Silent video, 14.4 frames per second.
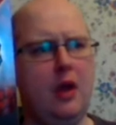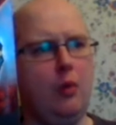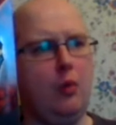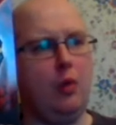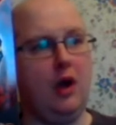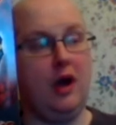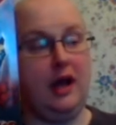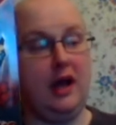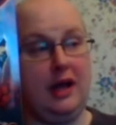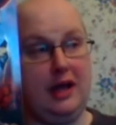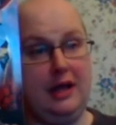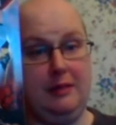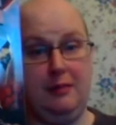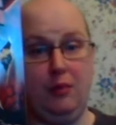what,
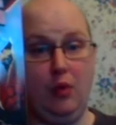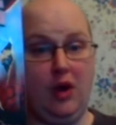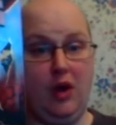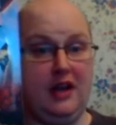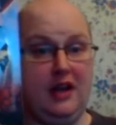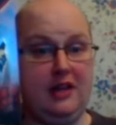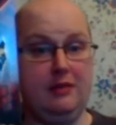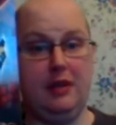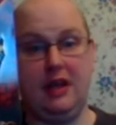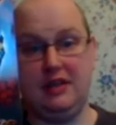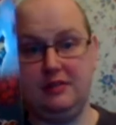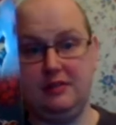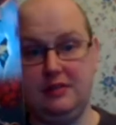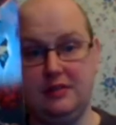um, while in,
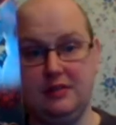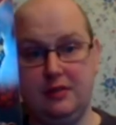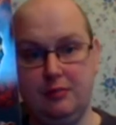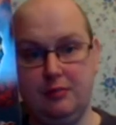and